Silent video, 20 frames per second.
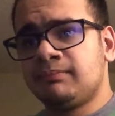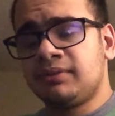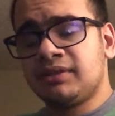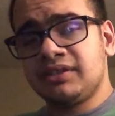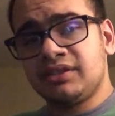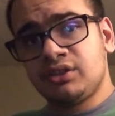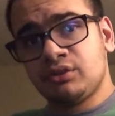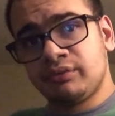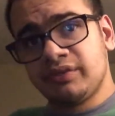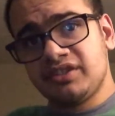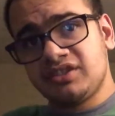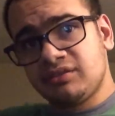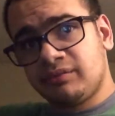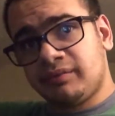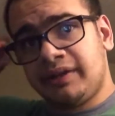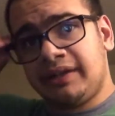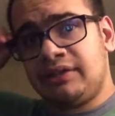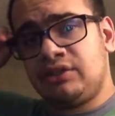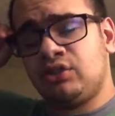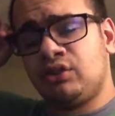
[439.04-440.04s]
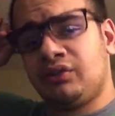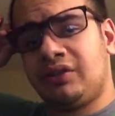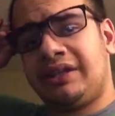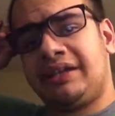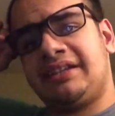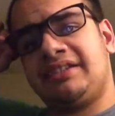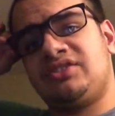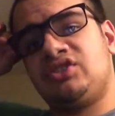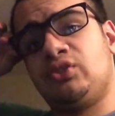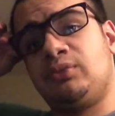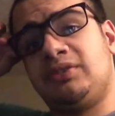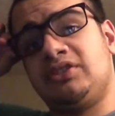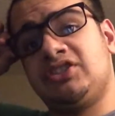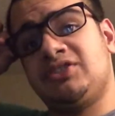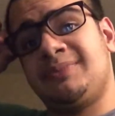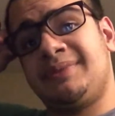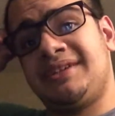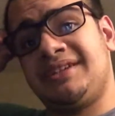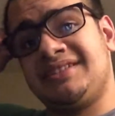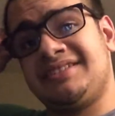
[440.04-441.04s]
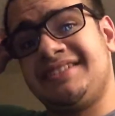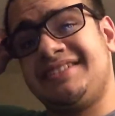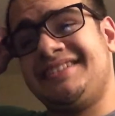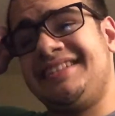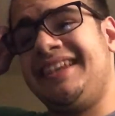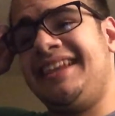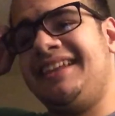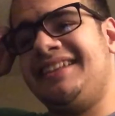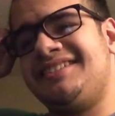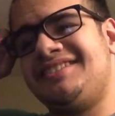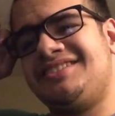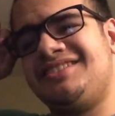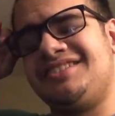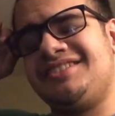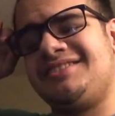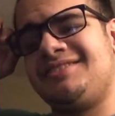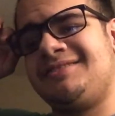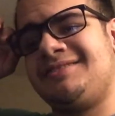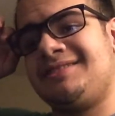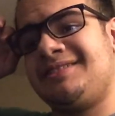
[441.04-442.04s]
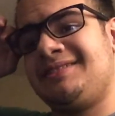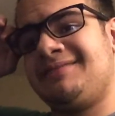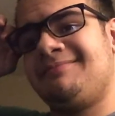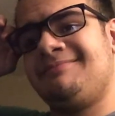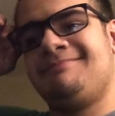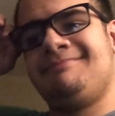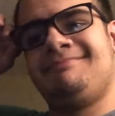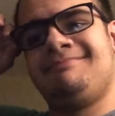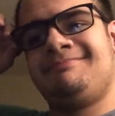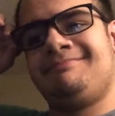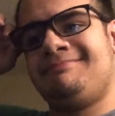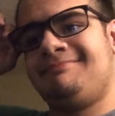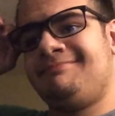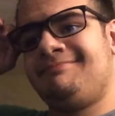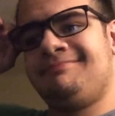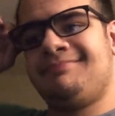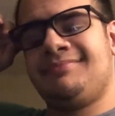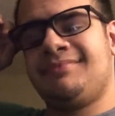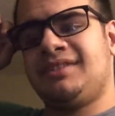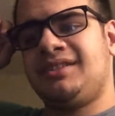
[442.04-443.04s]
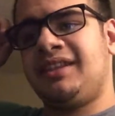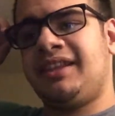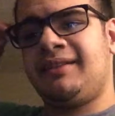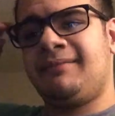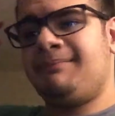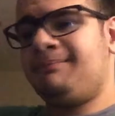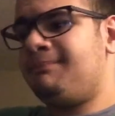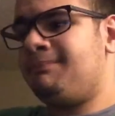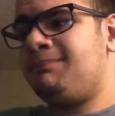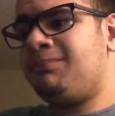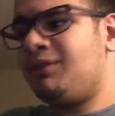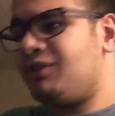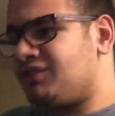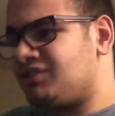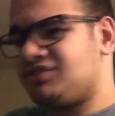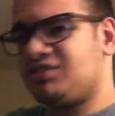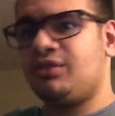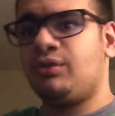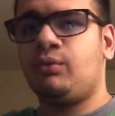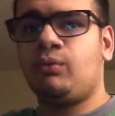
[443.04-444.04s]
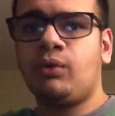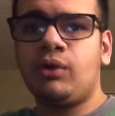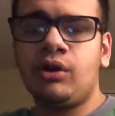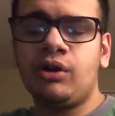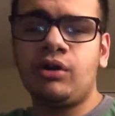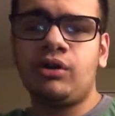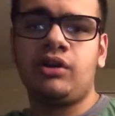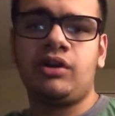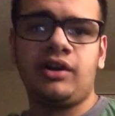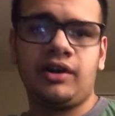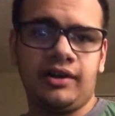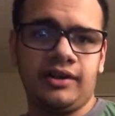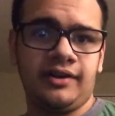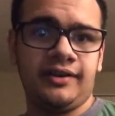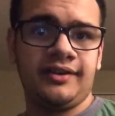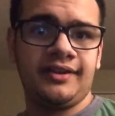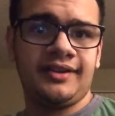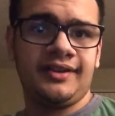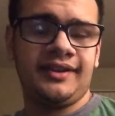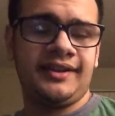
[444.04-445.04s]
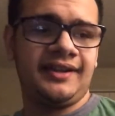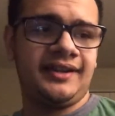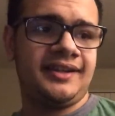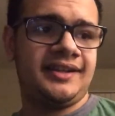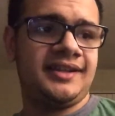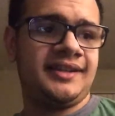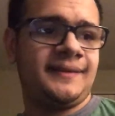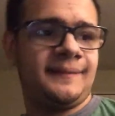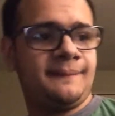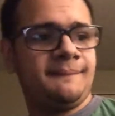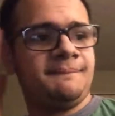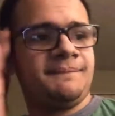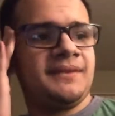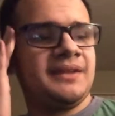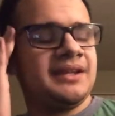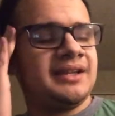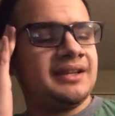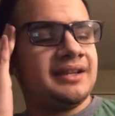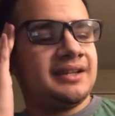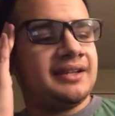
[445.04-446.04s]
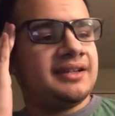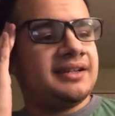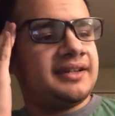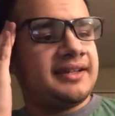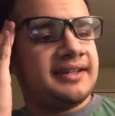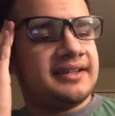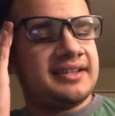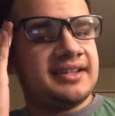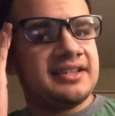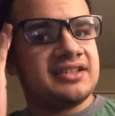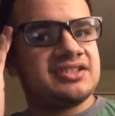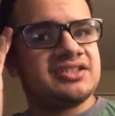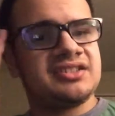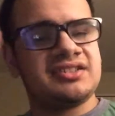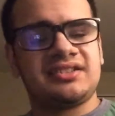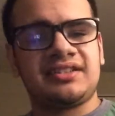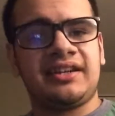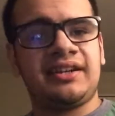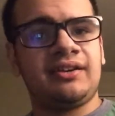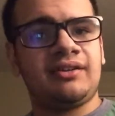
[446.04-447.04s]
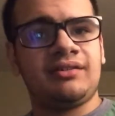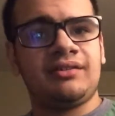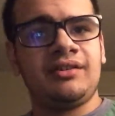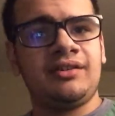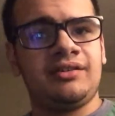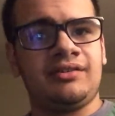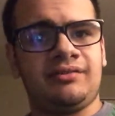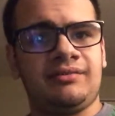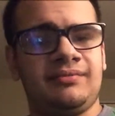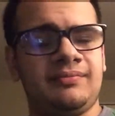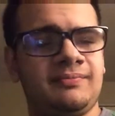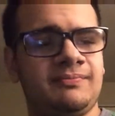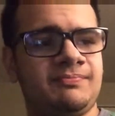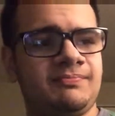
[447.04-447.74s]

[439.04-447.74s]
But the reason why I don't like it so much is because it's just like balls to the wall hard. And it's just, I don't know.